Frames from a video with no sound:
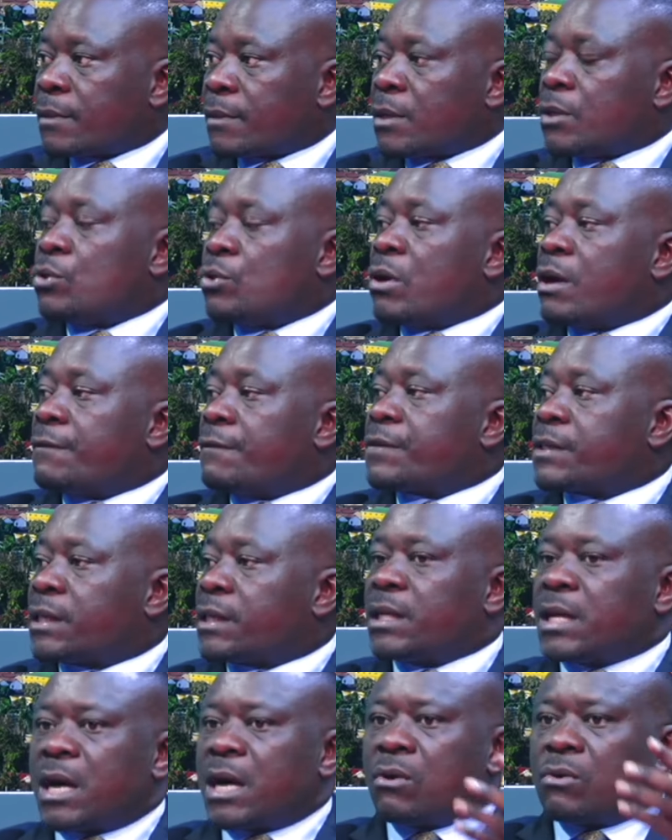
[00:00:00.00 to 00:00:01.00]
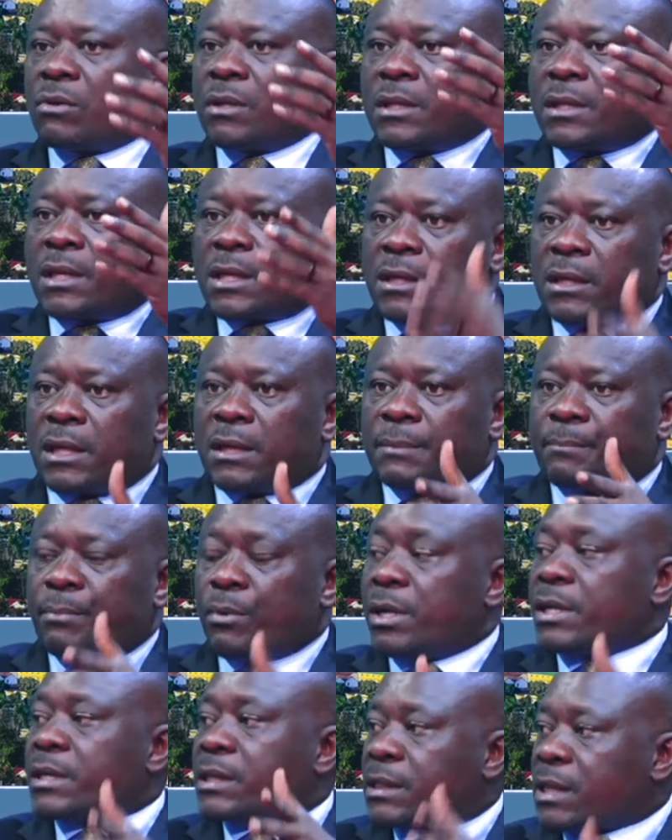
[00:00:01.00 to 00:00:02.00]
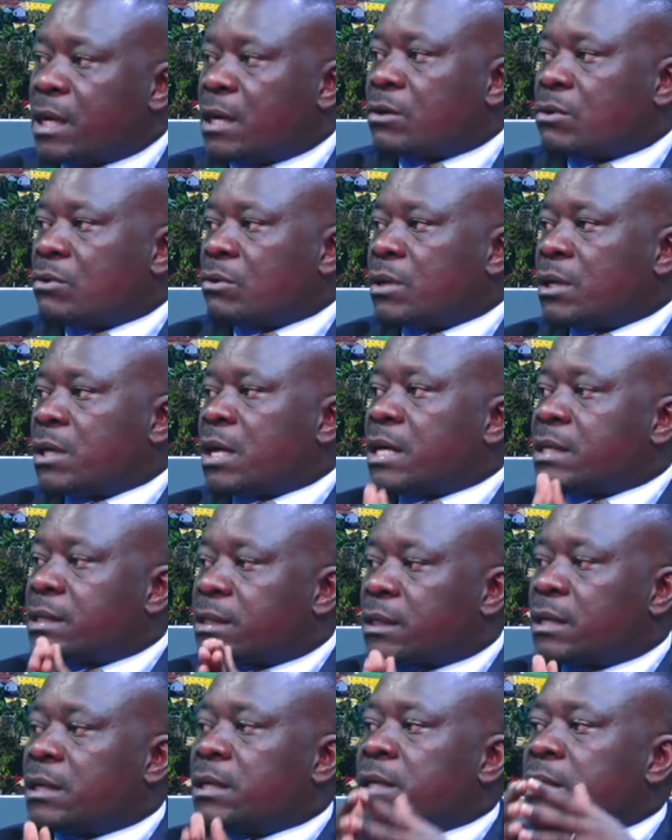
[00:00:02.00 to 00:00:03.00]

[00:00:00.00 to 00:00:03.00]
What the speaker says: You have seen how the police circle is